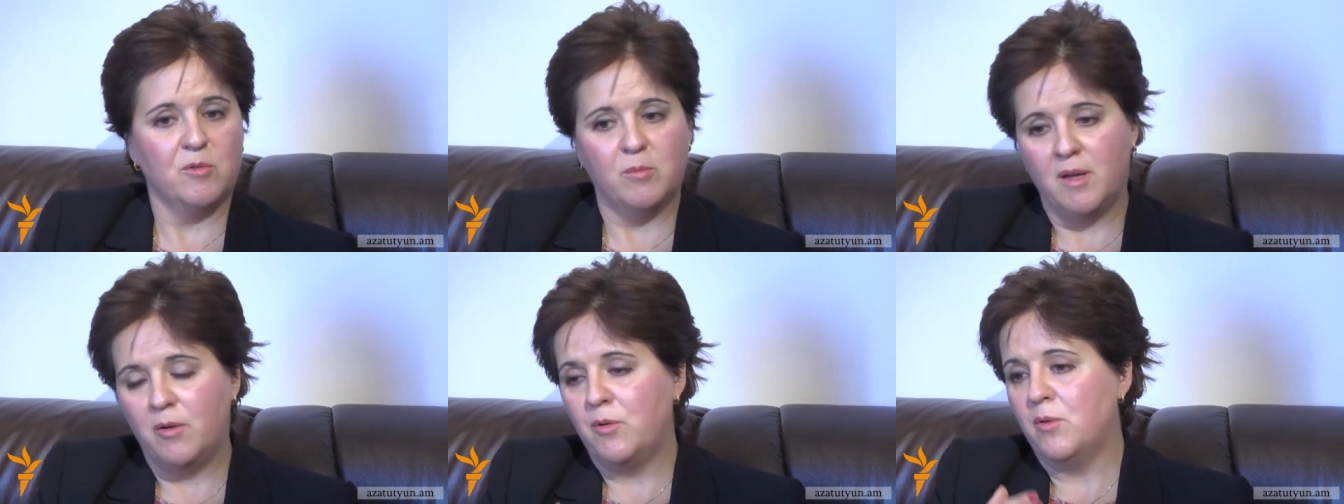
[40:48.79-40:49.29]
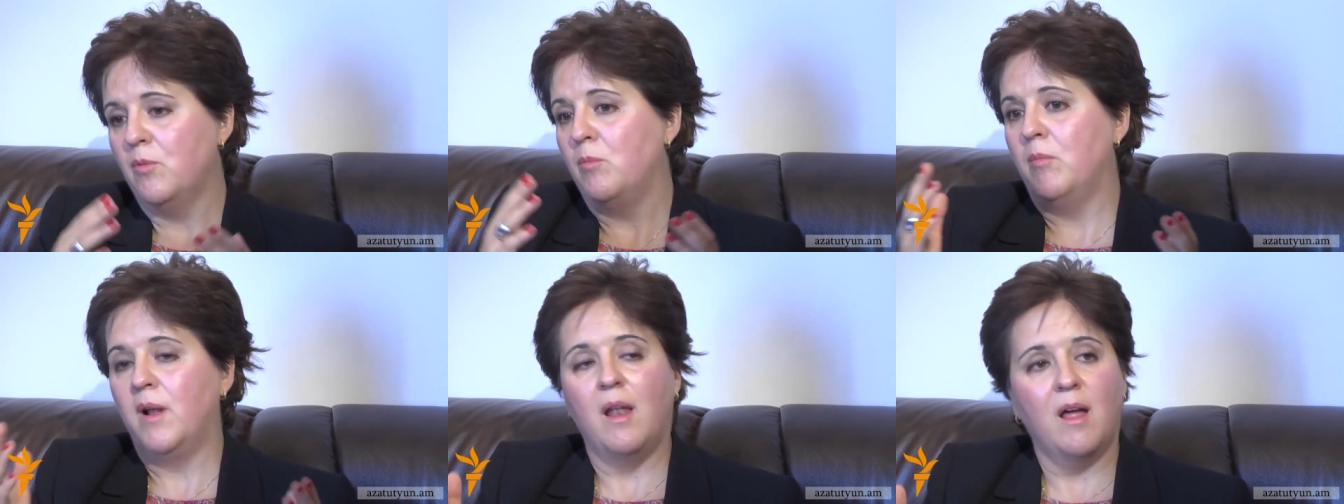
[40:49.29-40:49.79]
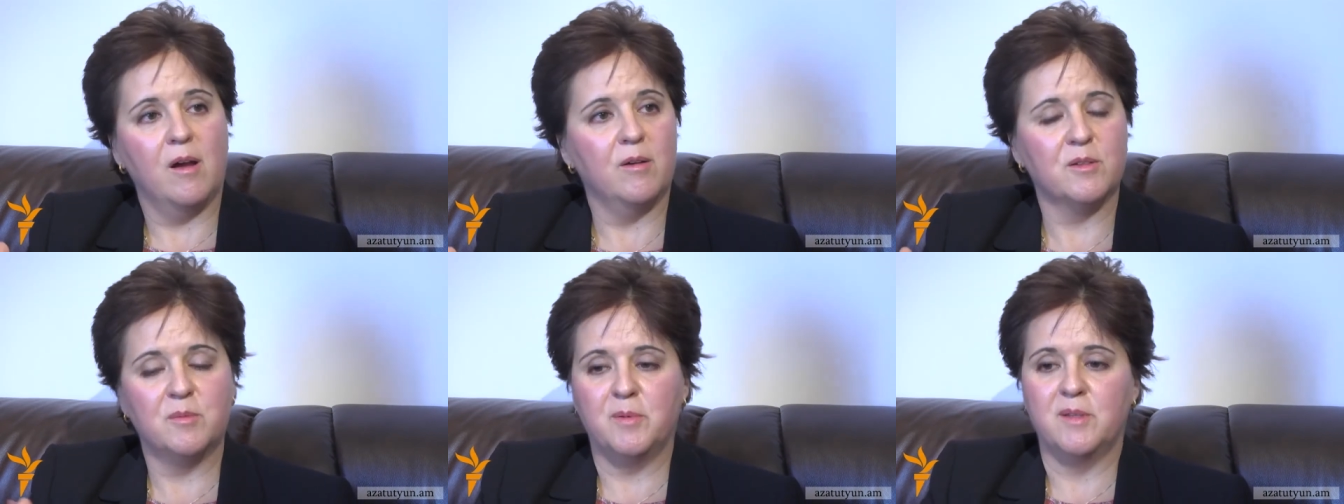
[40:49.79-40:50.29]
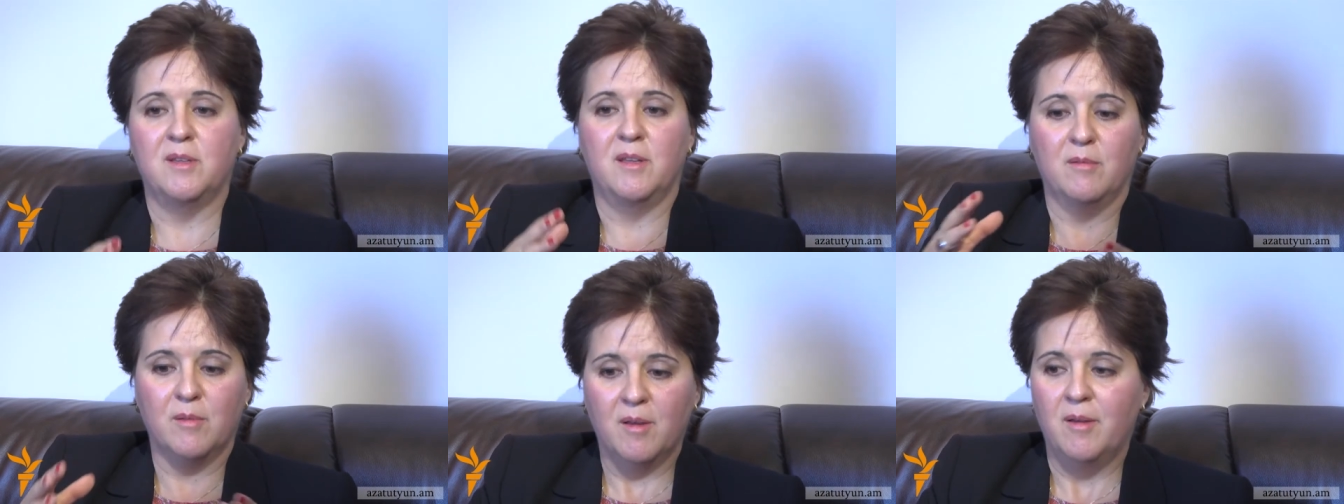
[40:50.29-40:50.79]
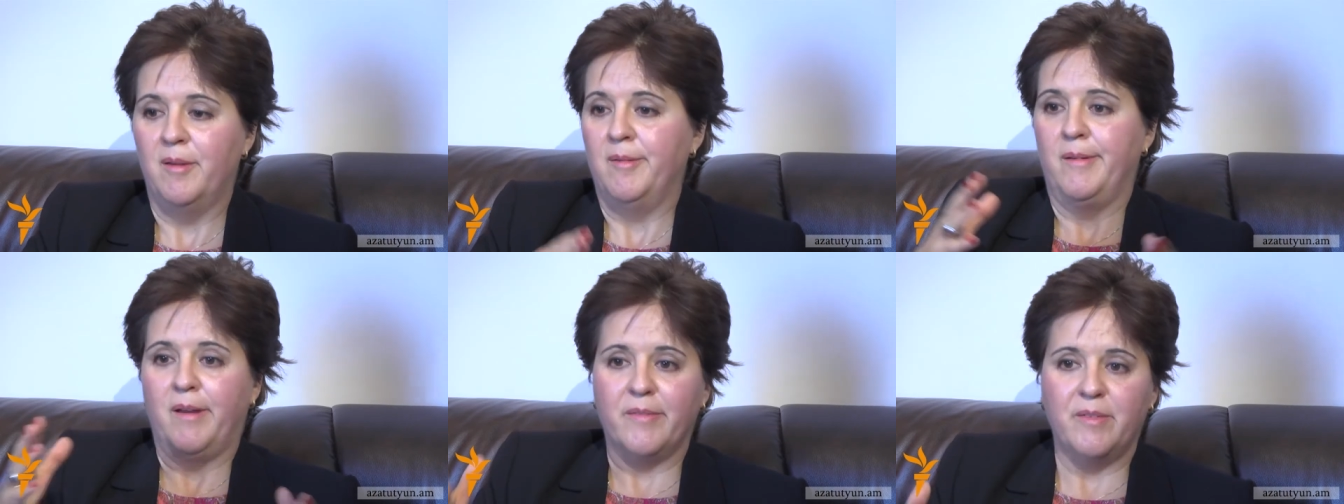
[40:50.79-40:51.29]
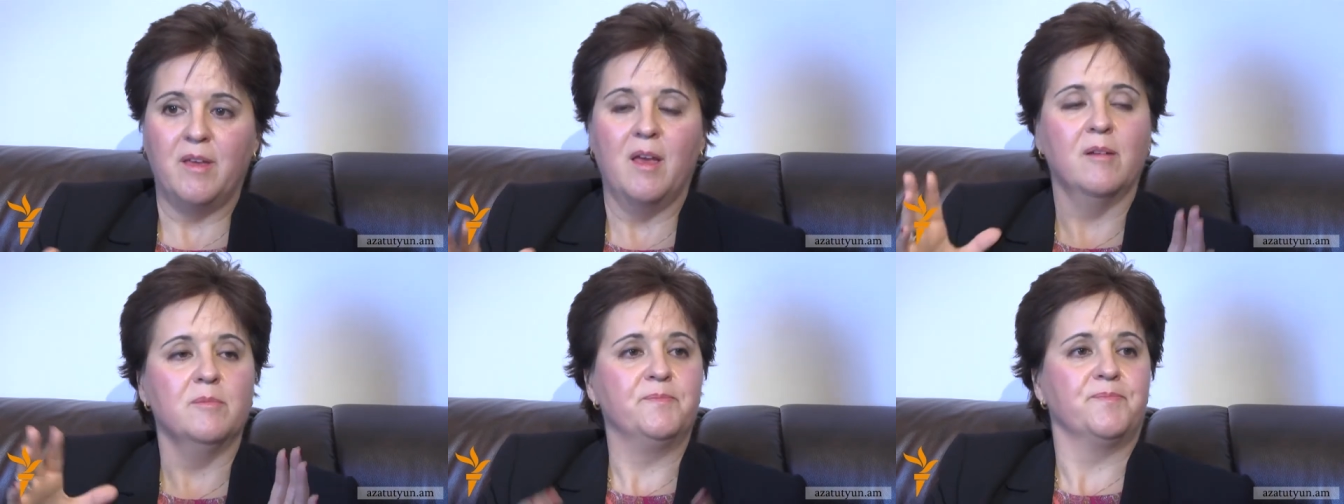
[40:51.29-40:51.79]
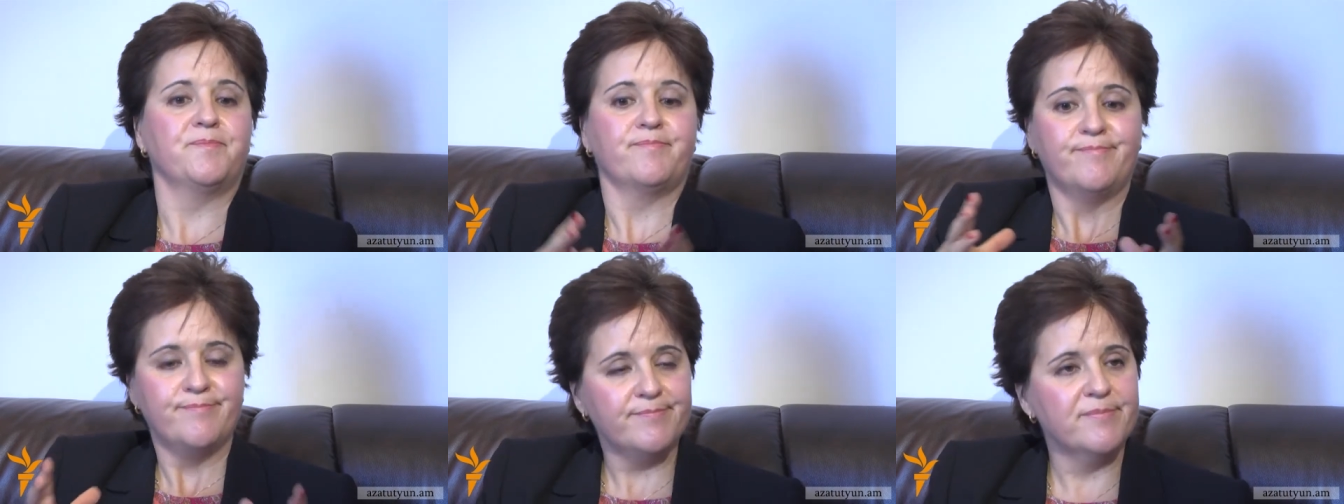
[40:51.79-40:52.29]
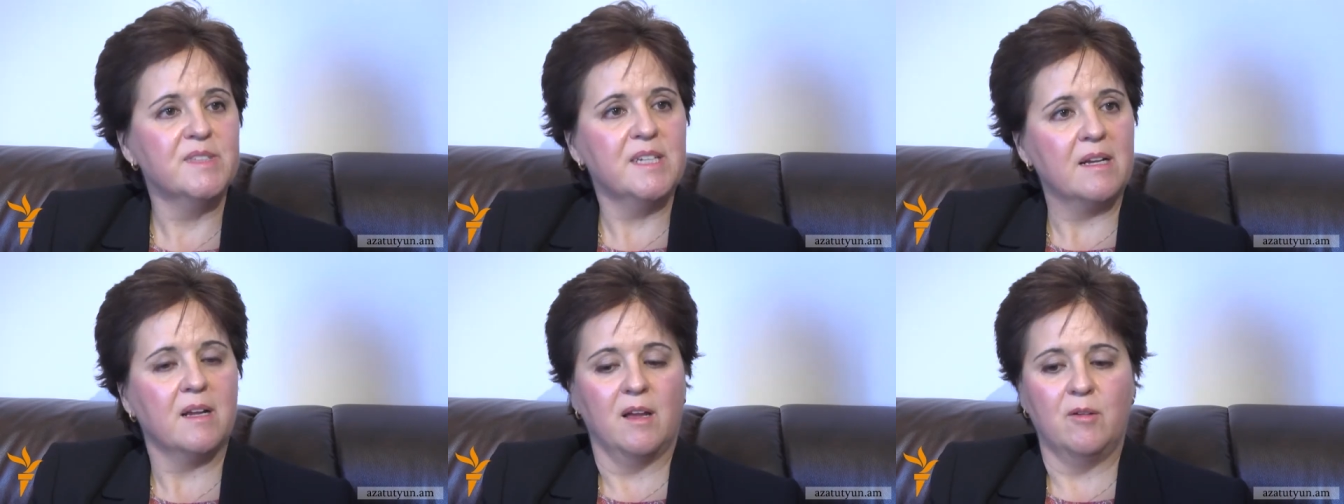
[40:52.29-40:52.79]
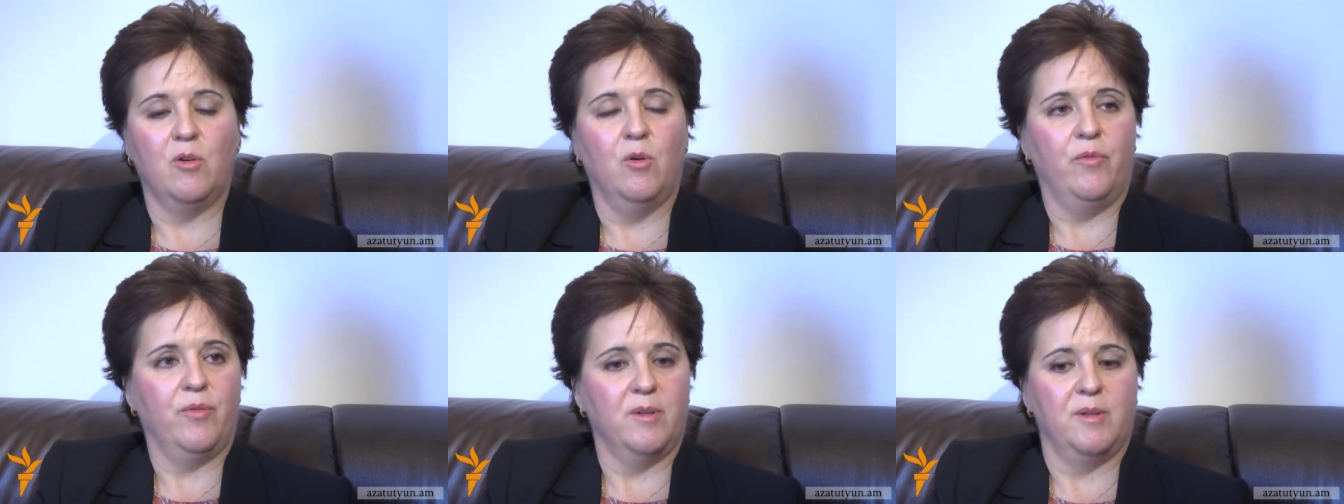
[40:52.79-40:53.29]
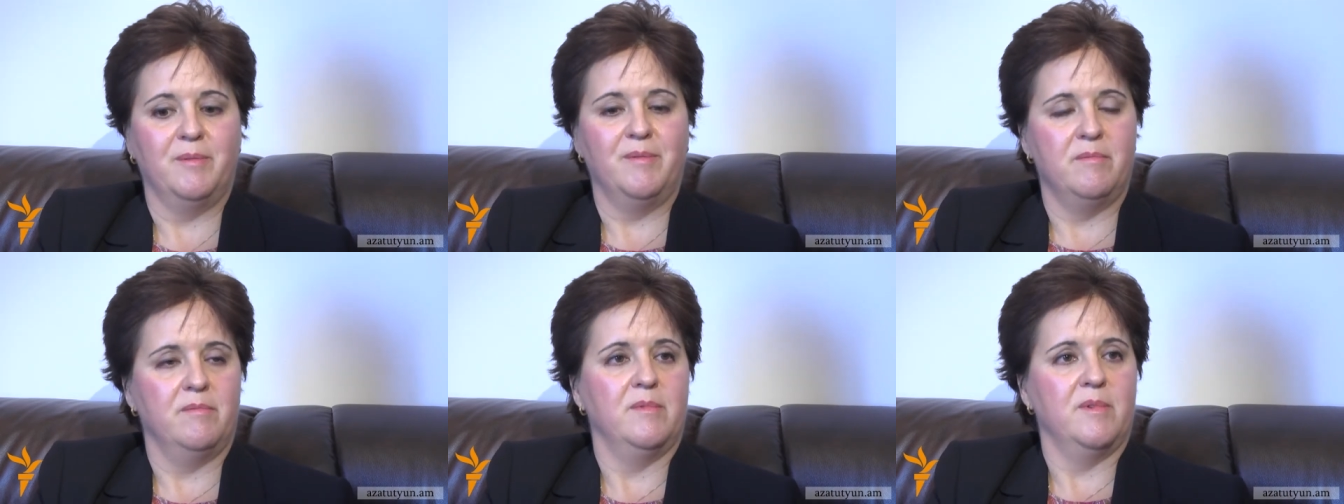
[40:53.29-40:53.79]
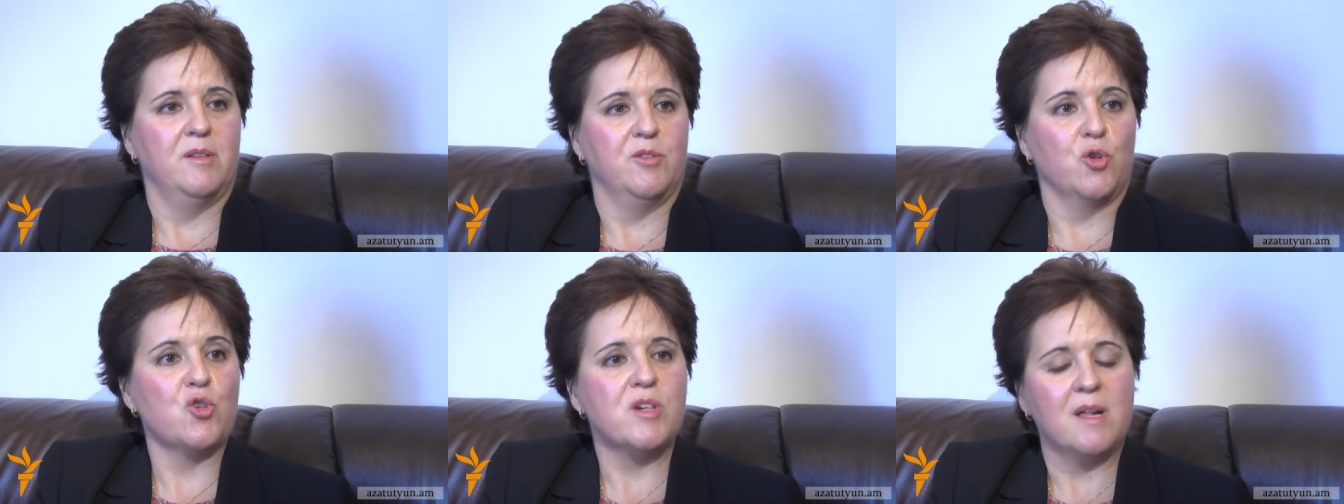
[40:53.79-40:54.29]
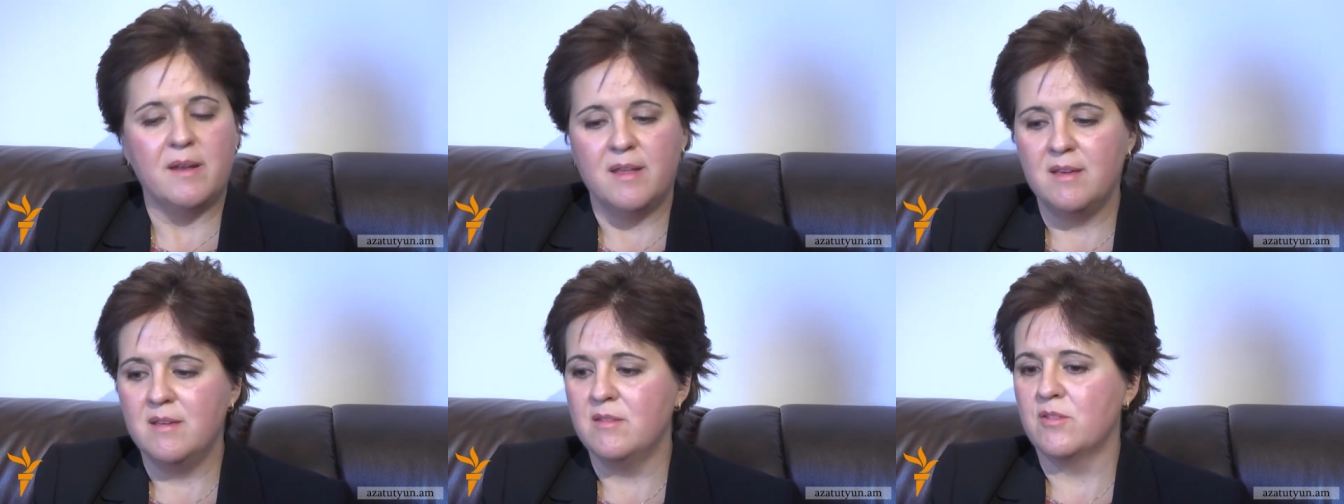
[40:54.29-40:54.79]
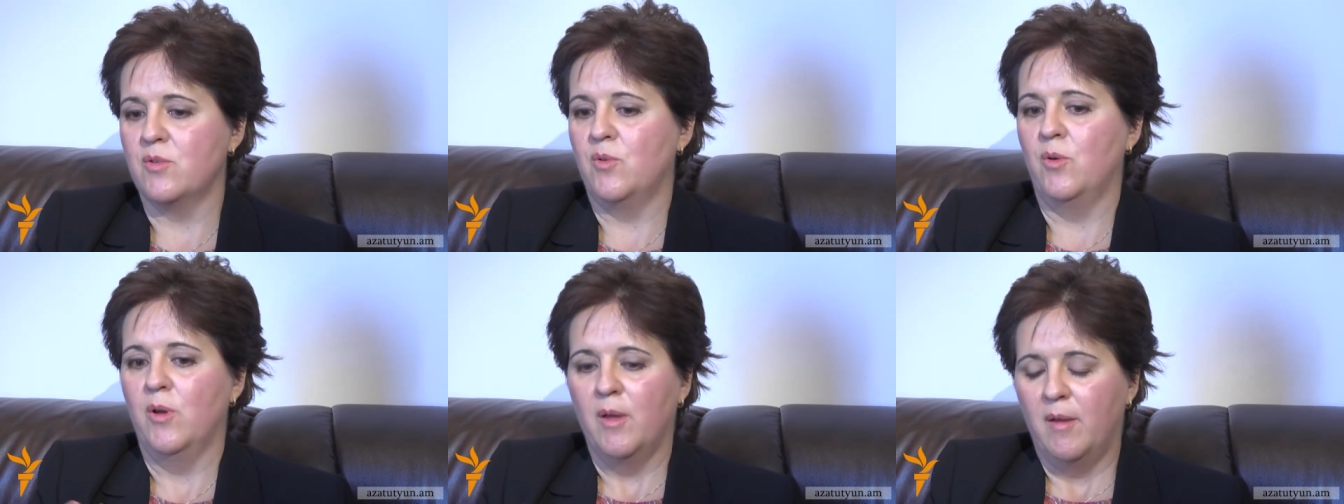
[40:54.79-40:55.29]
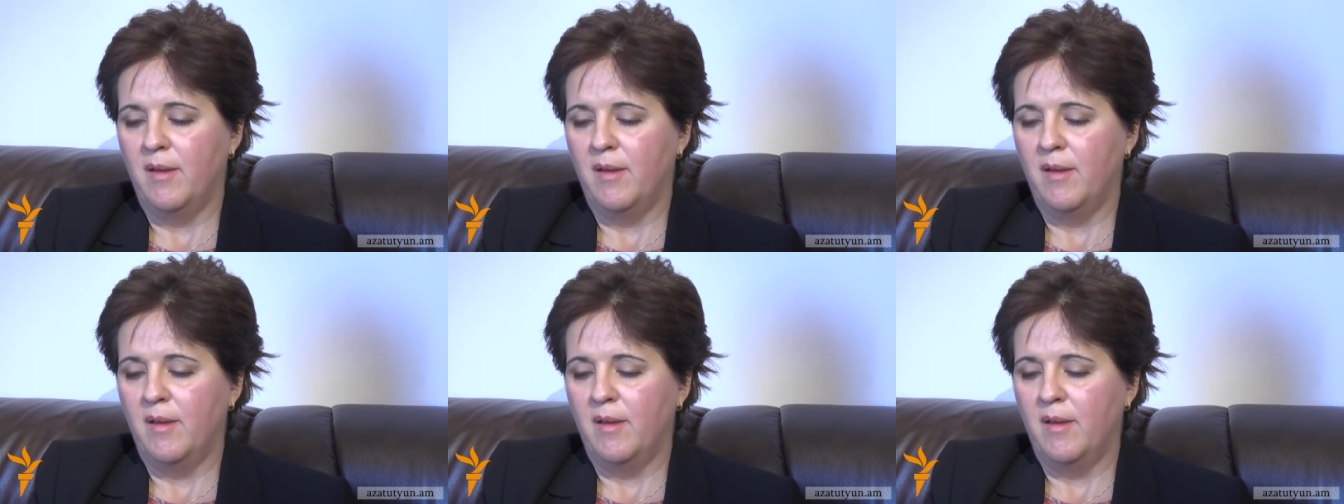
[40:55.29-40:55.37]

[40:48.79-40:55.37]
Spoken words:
You may grow a lot, but then at the end, there are kind of social needs or